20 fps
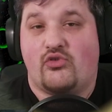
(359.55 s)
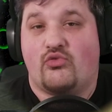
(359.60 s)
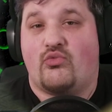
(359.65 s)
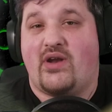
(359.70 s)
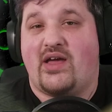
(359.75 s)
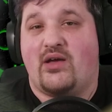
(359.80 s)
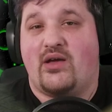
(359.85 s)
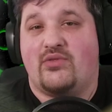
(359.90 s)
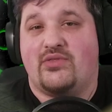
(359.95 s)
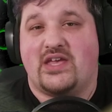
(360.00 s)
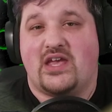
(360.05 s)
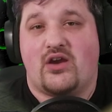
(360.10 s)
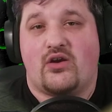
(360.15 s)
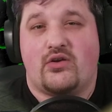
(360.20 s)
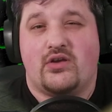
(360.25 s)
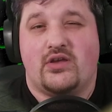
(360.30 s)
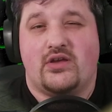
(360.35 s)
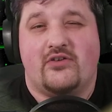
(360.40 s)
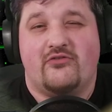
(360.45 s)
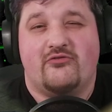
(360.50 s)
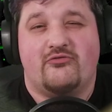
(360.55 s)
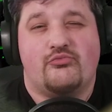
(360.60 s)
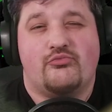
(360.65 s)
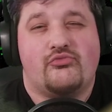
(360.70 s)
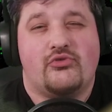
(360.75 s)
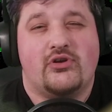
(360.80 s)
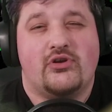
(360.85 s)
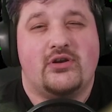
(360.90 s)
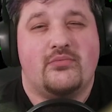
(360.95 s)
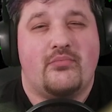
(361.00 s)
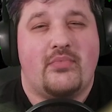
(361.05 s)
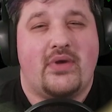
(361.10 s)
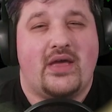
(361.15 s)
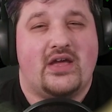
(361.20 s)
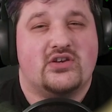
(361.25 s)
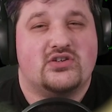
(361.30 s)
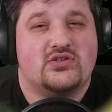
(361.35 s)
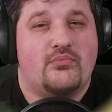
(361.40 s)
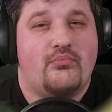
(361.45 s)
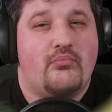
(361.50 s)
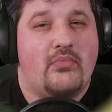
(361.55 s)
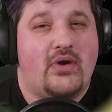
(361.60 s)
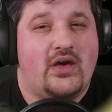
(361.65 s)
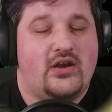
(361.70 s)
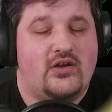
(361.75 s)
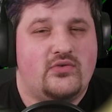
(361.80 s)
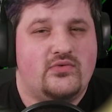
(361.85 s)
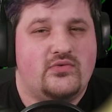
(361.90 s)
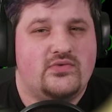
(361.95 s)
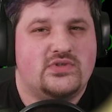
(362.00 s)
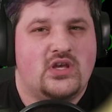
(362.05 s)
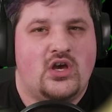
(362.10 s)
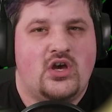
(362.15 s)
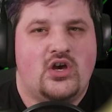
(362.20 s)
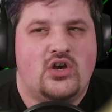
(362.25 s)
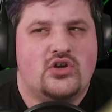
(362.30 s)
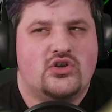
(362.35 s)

around the area of Brent Branch Meadows.